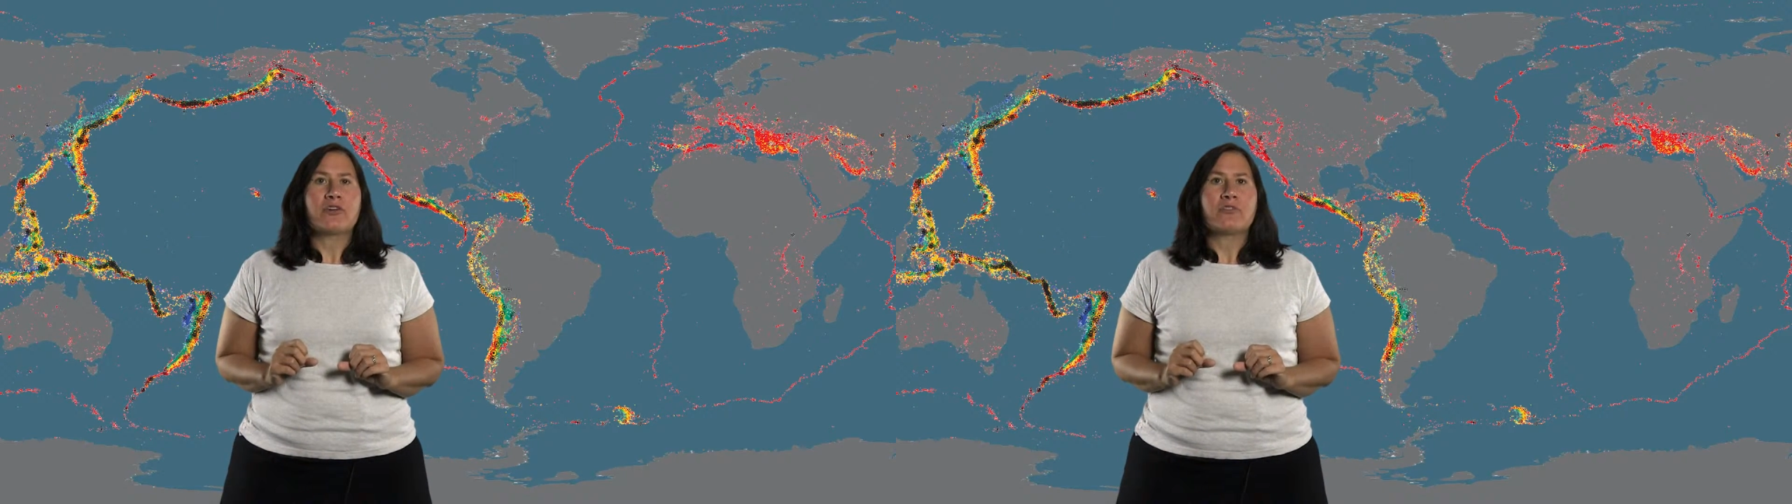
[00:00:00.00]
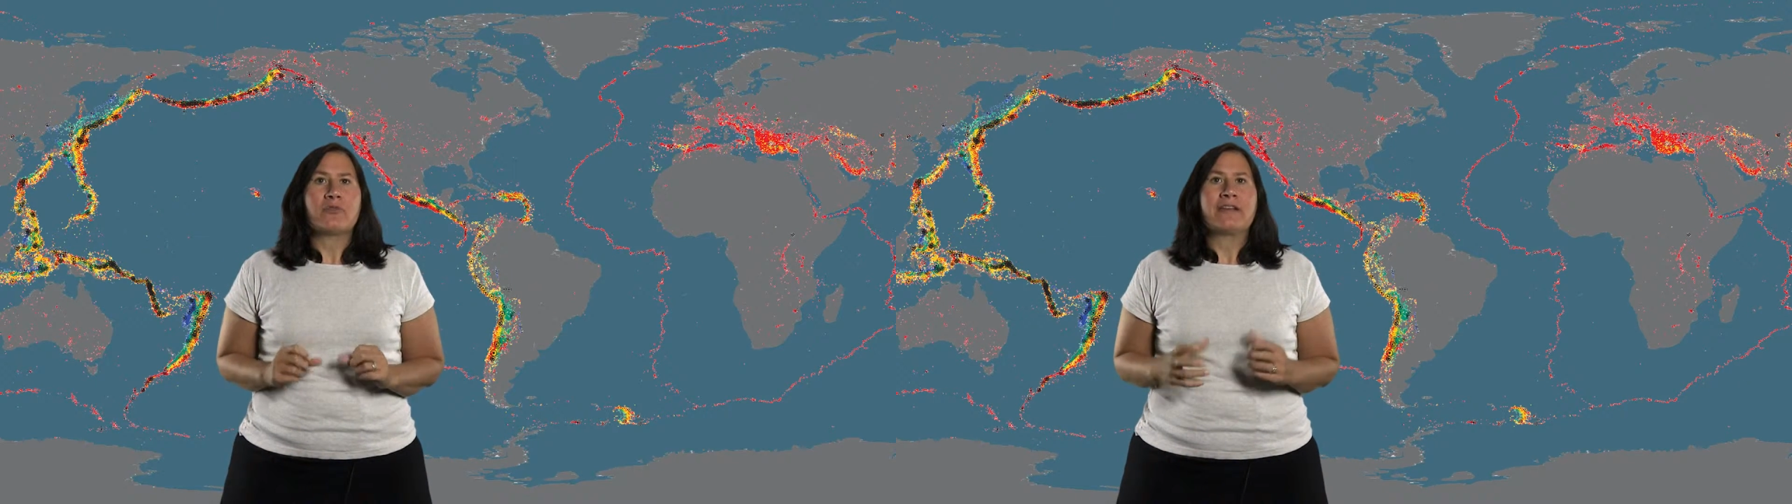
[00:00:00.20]

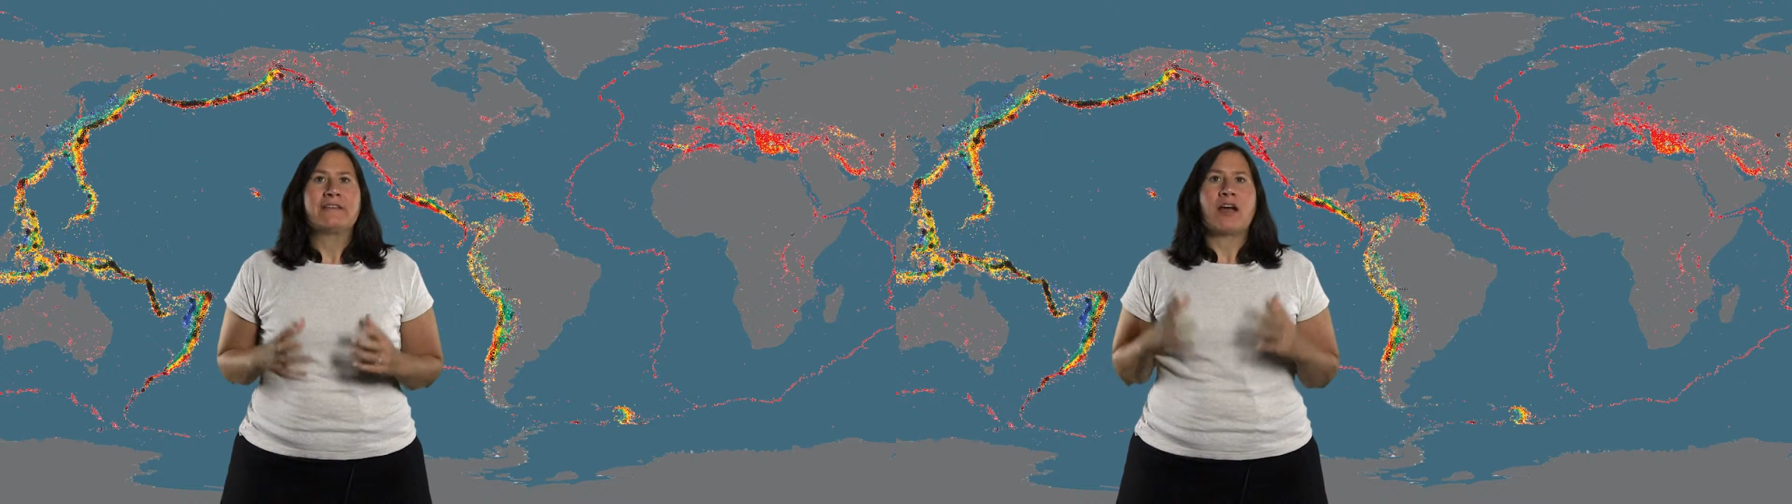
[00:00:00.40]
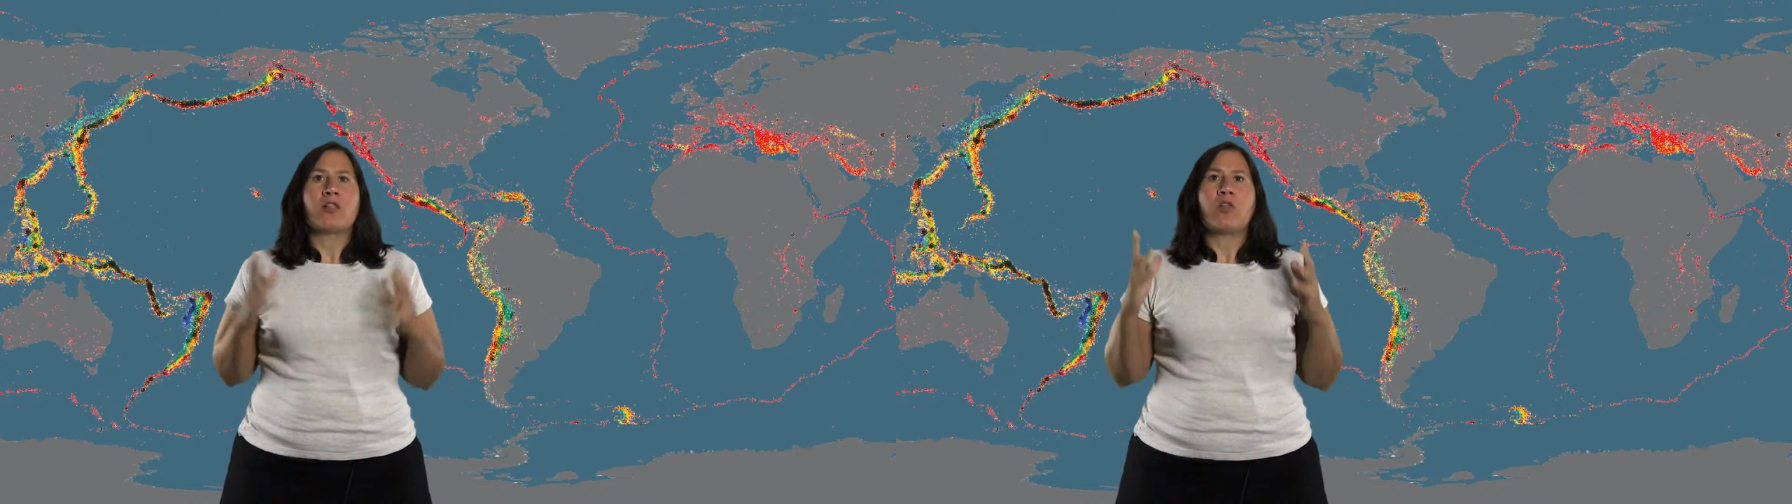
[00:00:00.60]

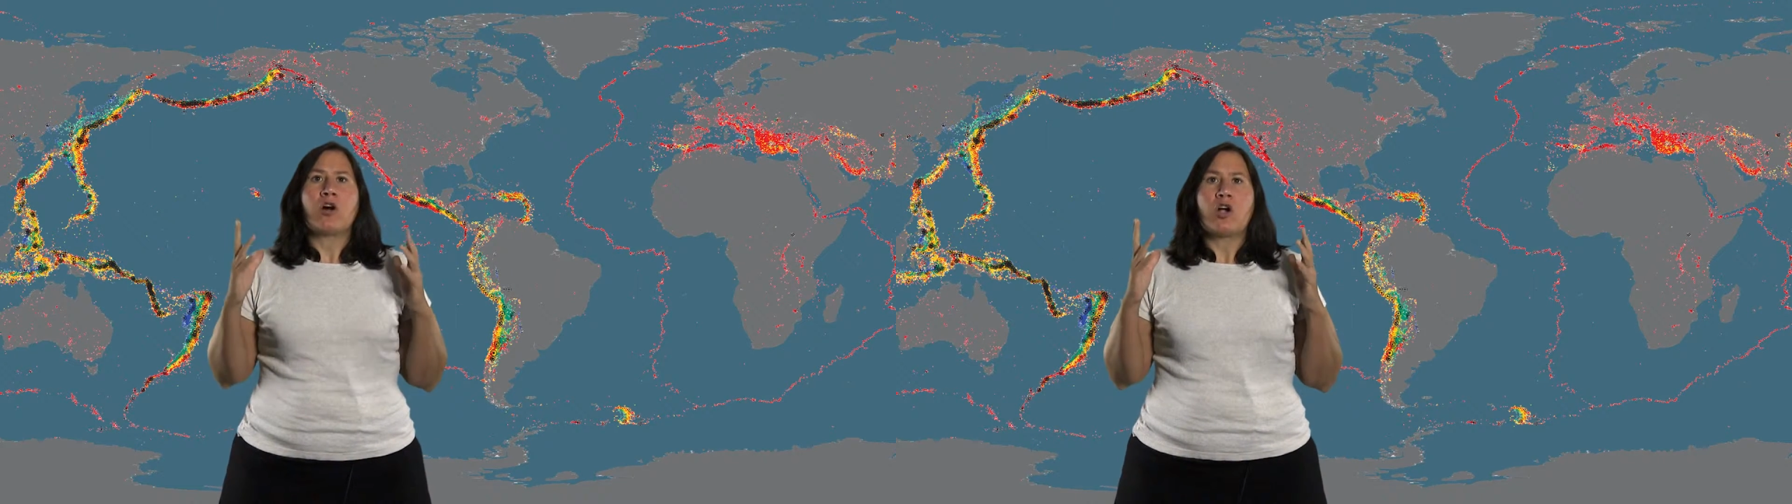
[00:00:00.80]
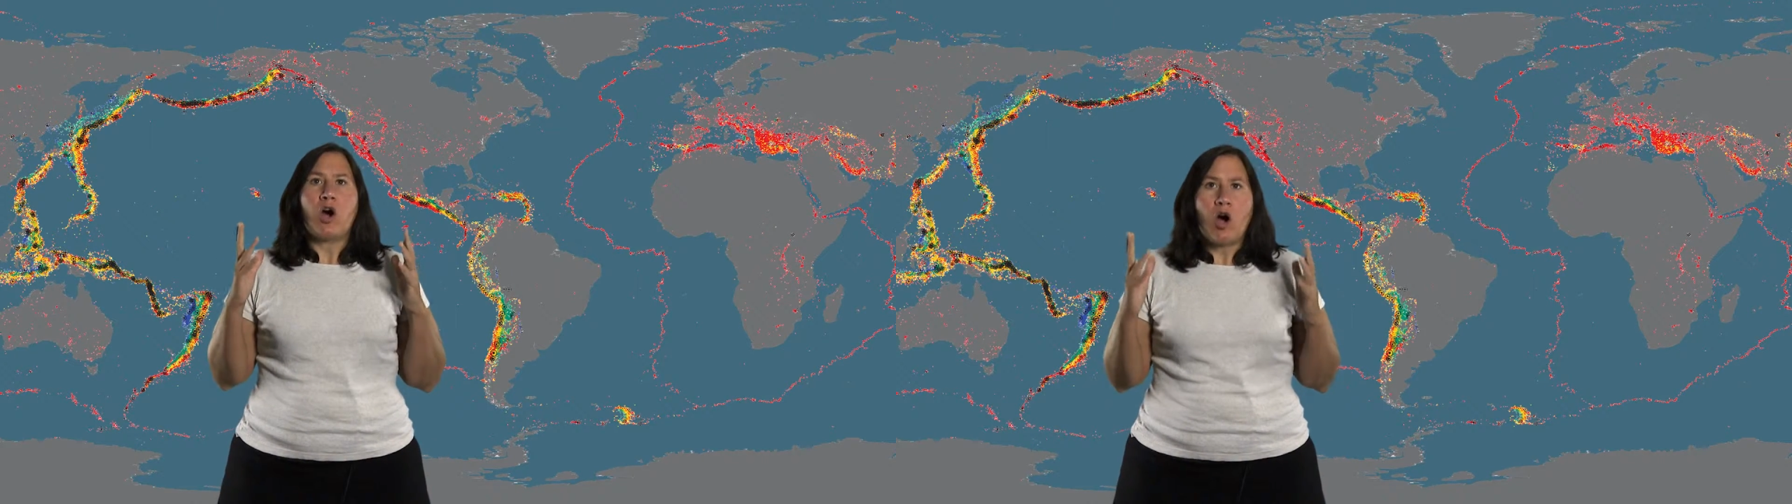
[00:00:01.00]
earthquakes along